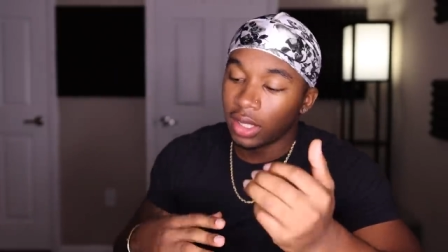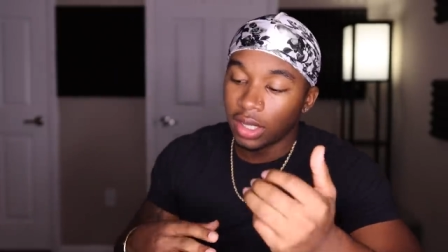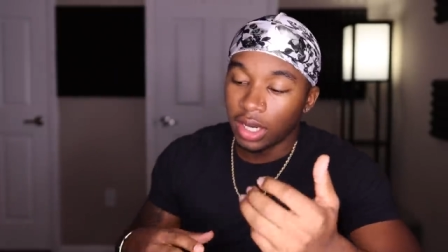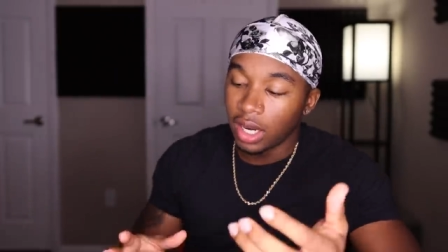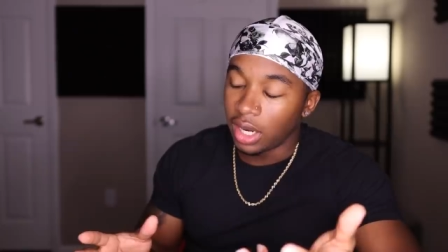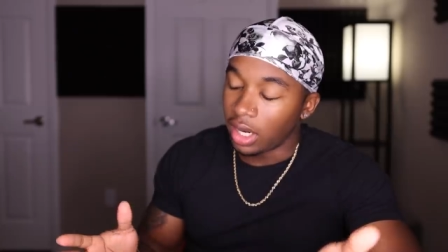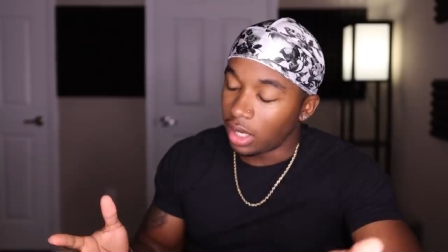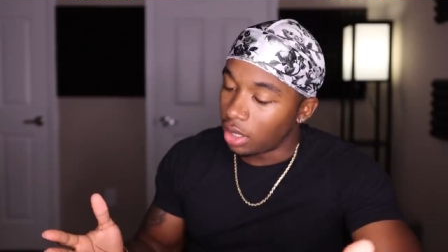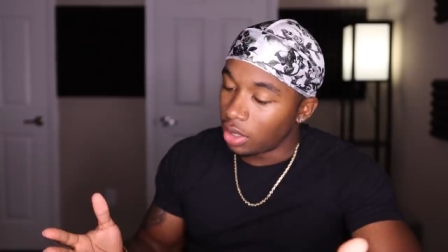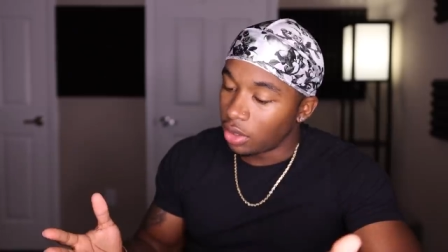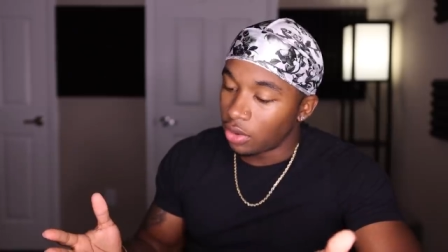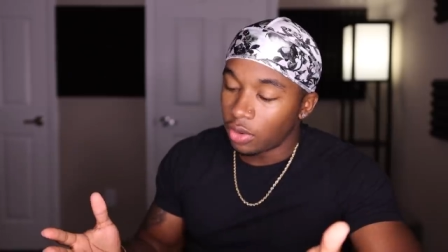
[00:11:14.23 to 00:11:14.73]

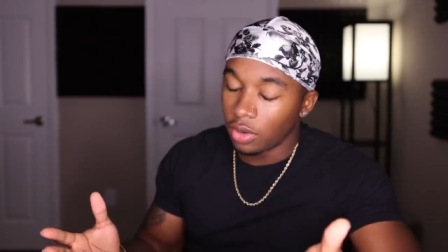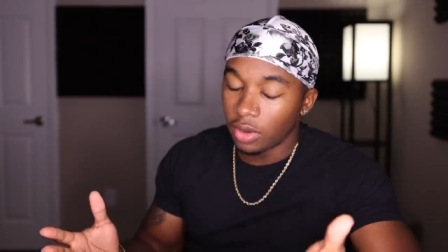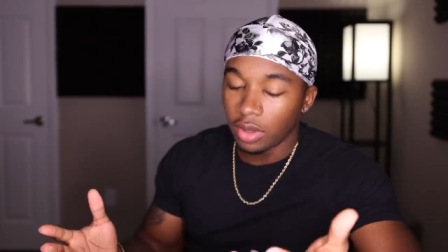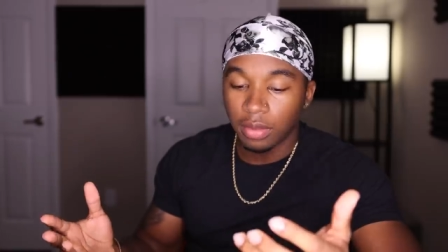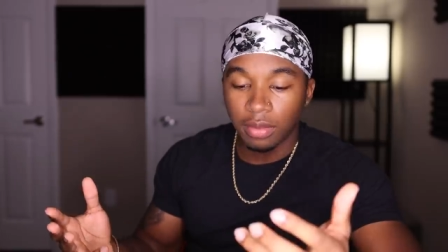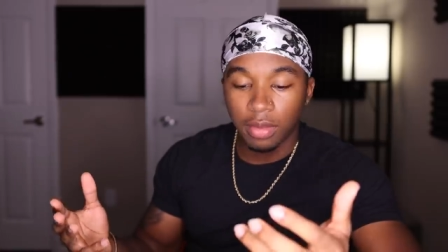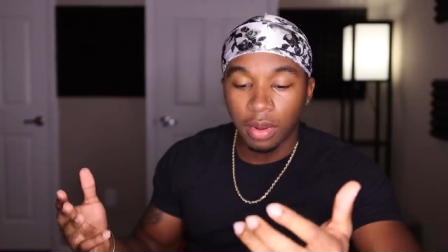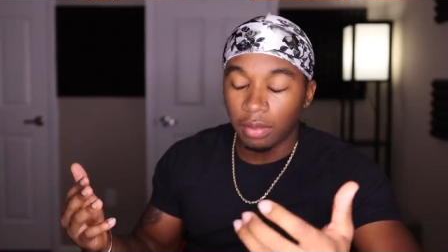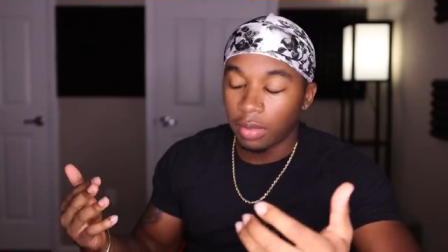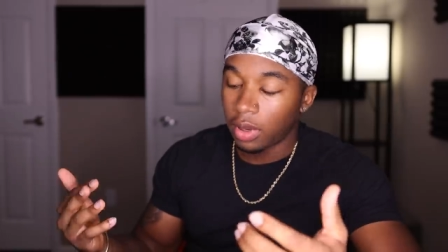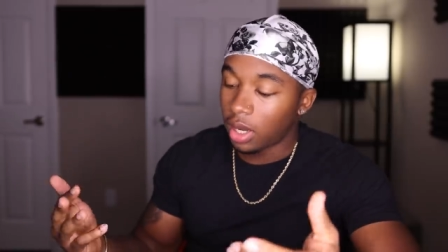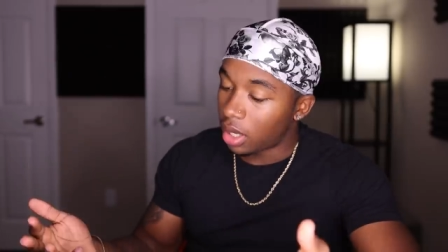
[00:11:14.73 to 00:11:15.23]
They didn't do
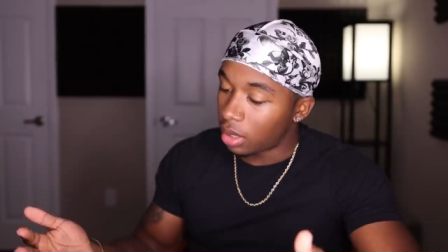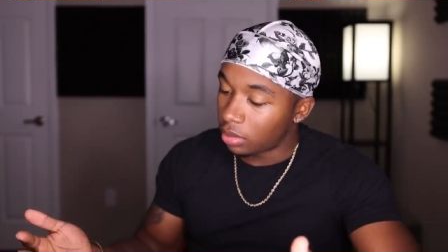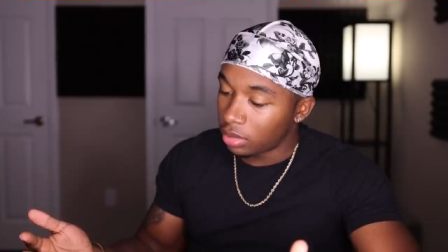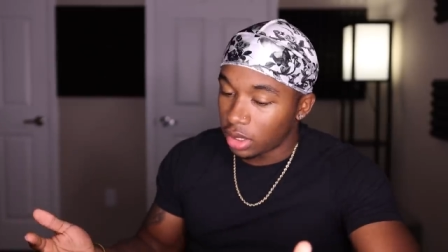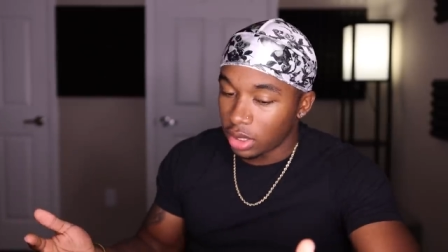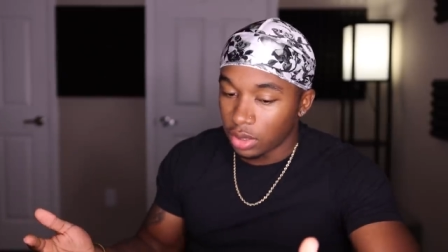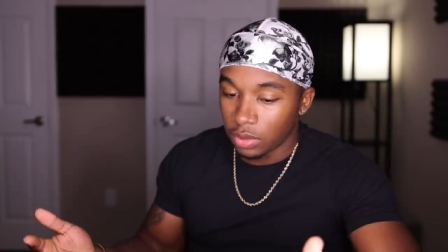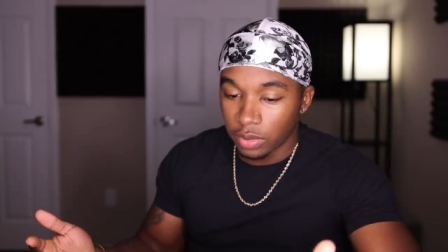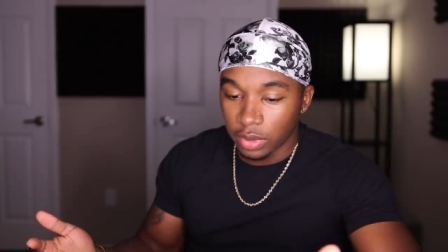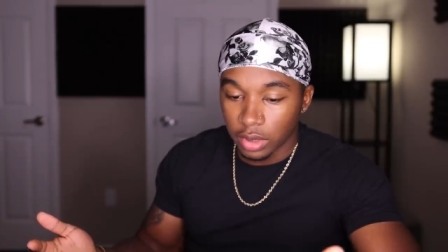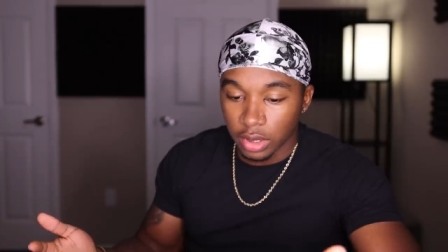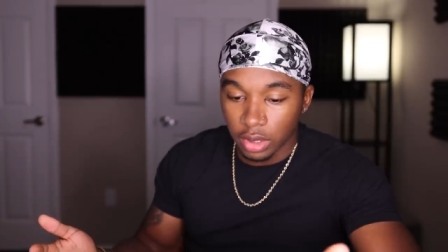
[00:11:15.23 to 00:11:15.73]
it. My mom
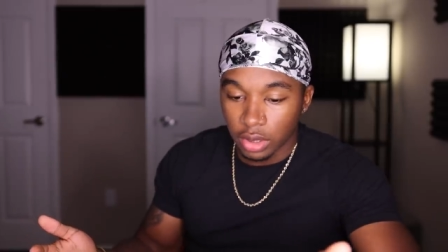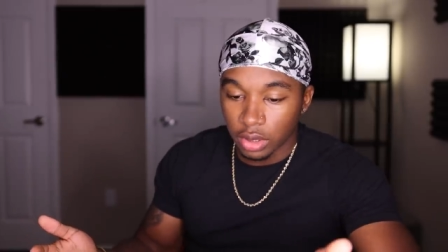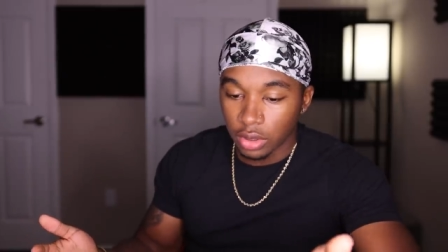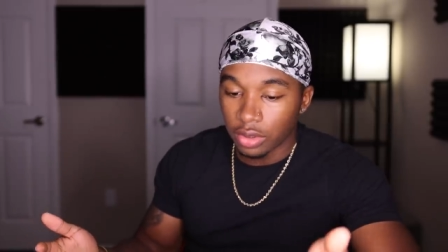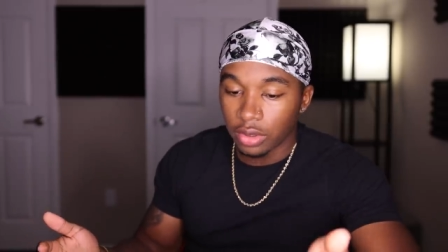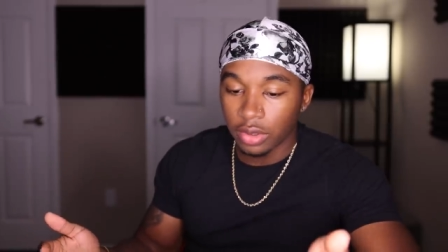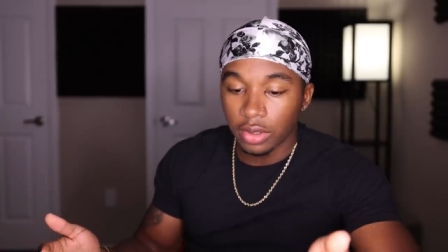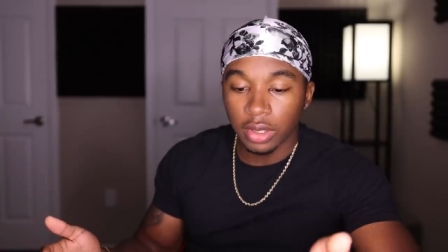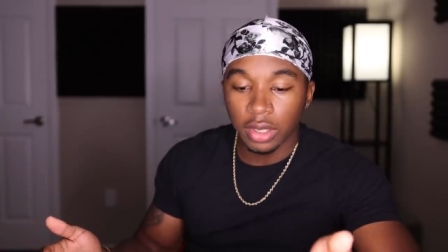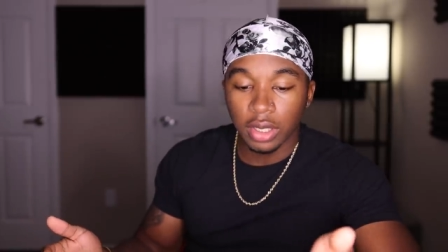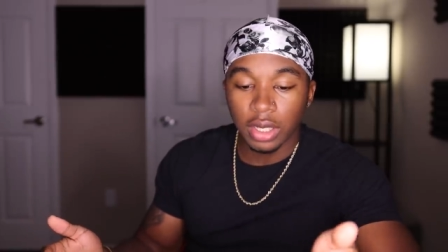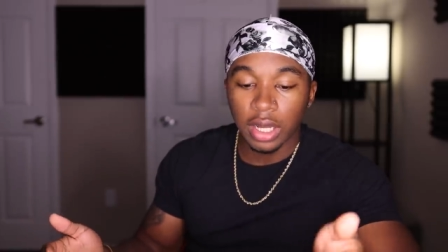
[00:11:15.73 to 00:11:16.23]
didn't want to
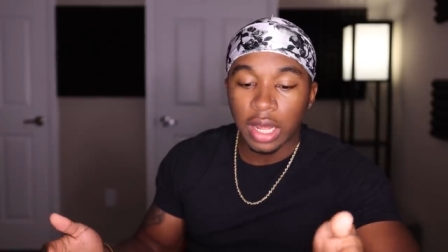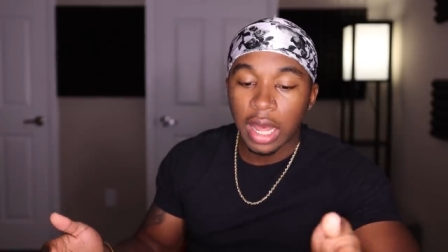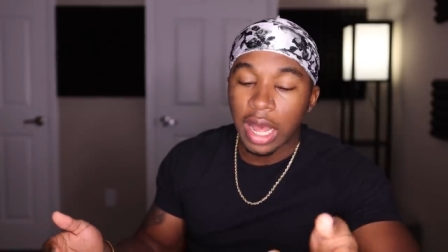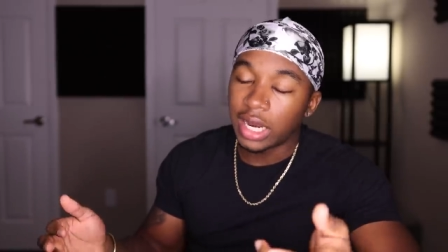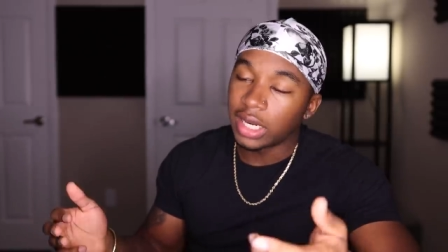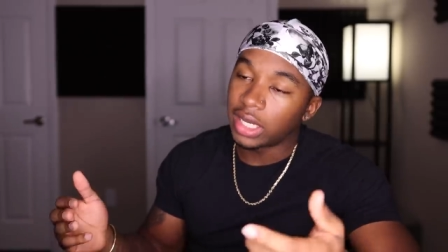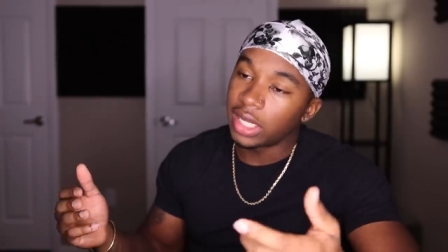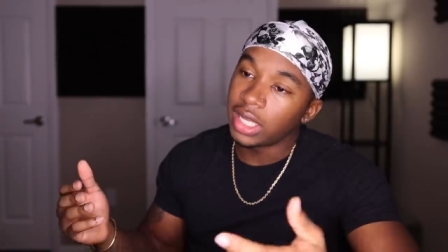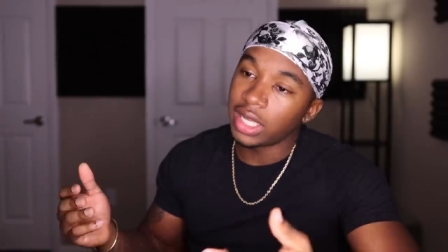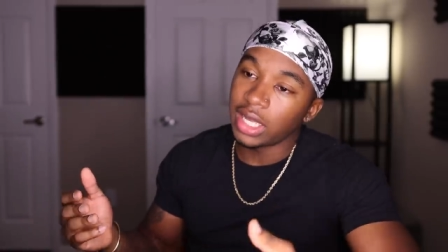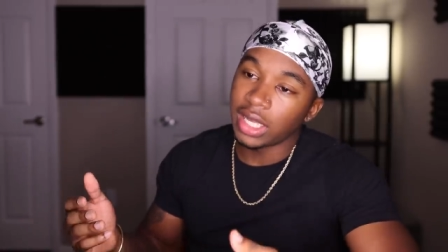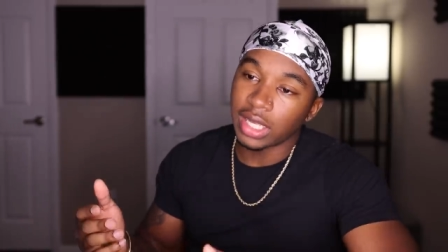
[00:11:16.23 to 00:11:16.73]
do it.
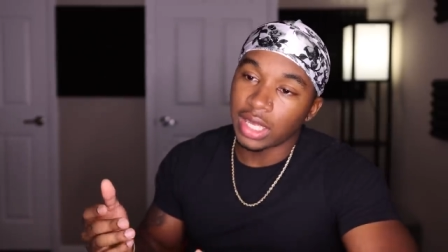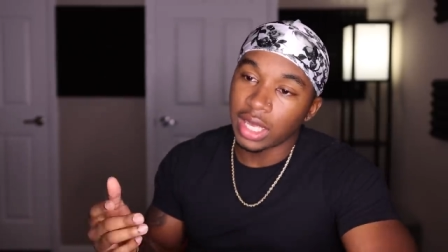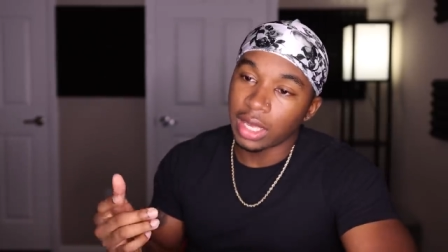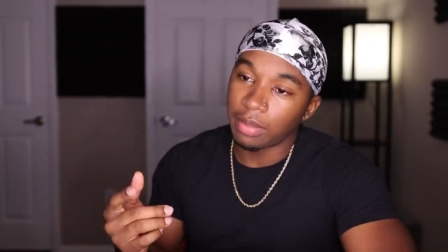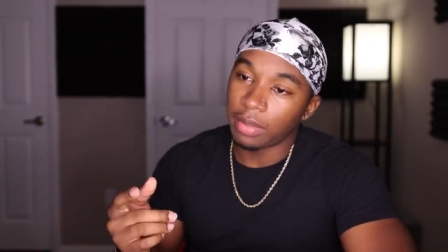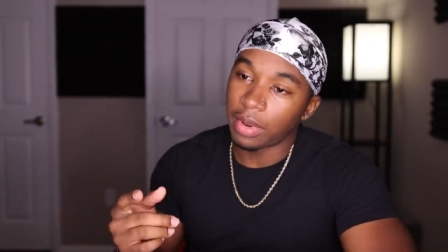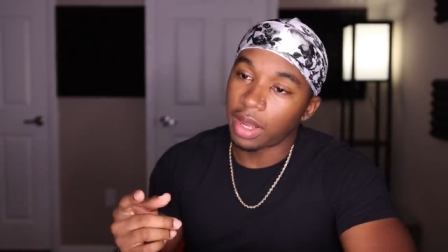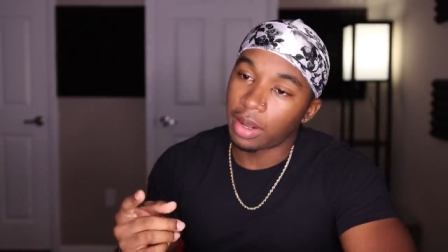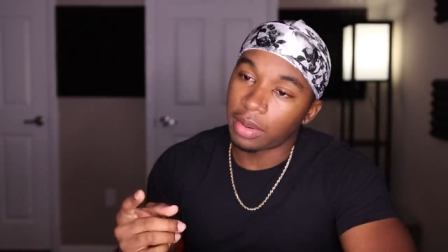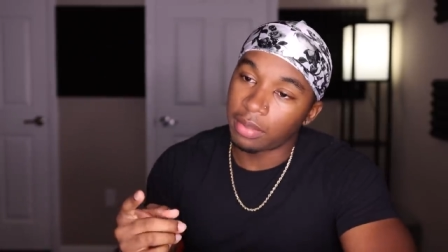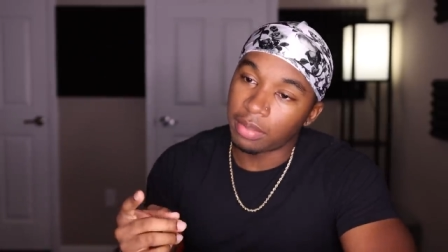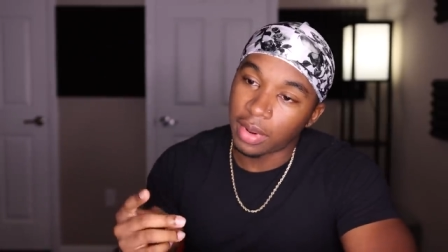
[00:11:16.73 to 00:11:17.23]
I did
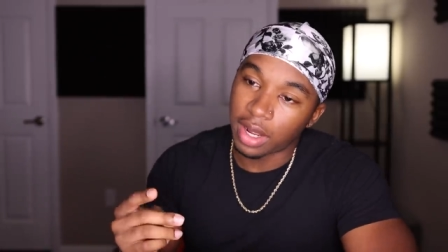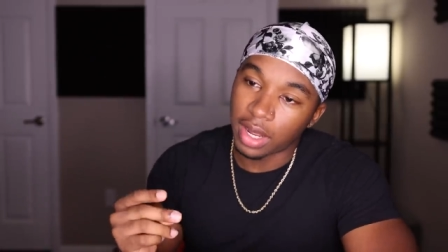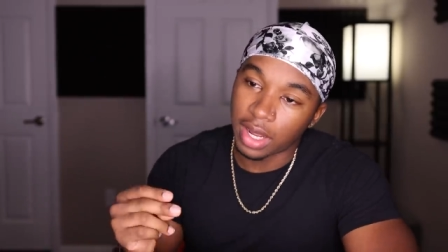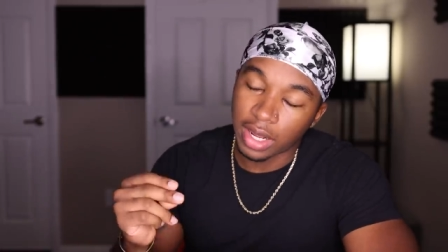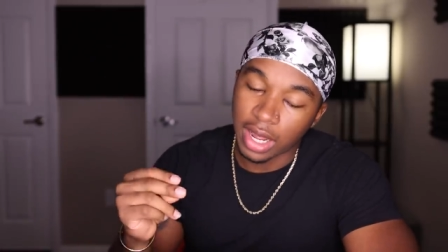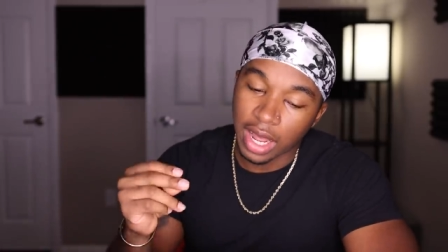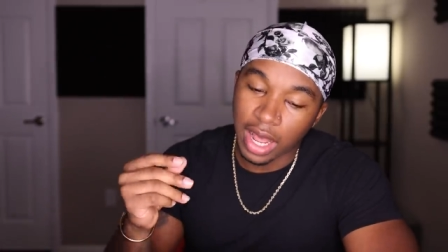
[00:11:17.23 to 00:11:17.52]
get my my.